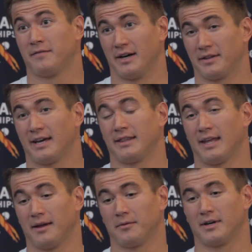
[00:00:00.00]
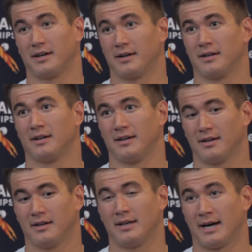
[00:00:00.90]
Felt that they were
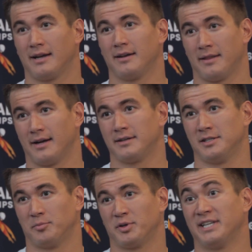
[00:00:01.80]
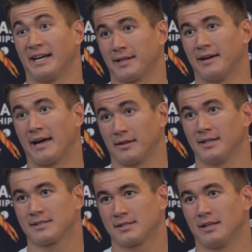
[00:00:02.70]
not there to protect their
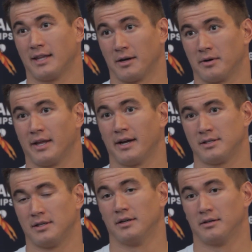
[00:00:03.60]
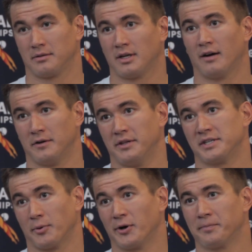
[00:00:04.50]
athletes, that they were there to govern their
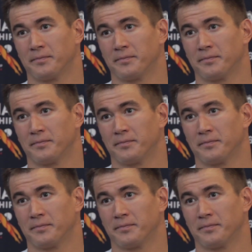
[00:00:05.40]
sport.